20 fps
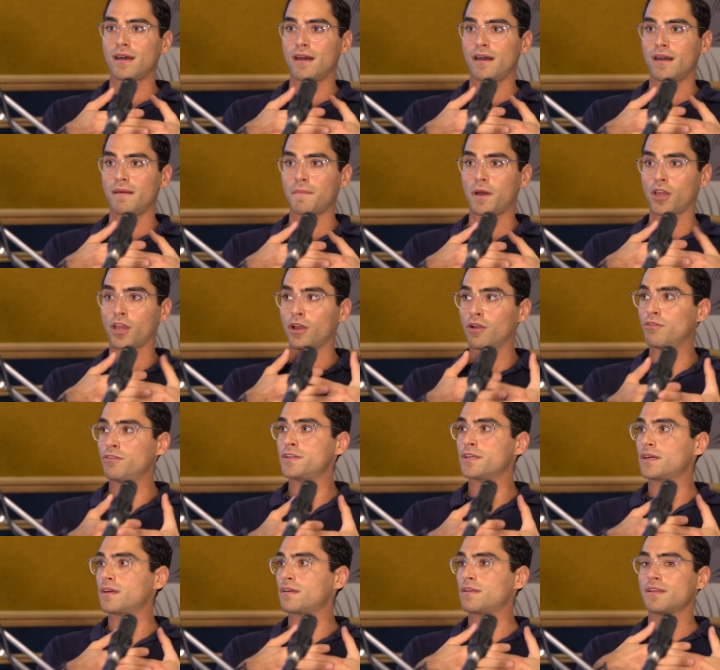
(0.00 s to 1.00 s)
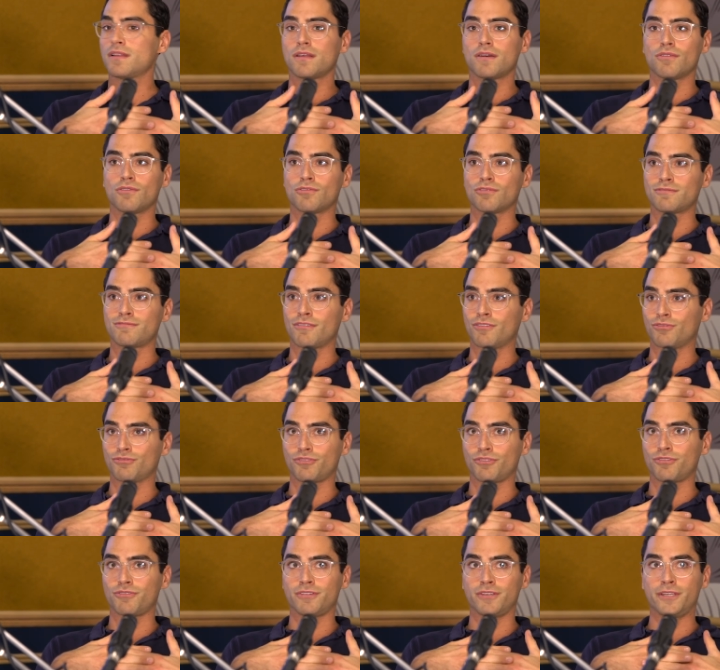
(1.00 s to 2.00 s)
uh, a coder or, or
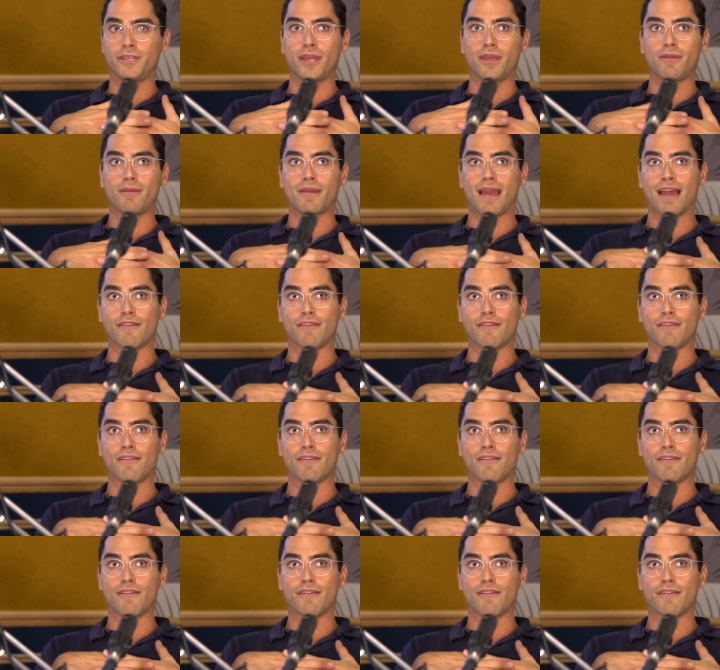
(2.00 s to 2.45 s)
you know,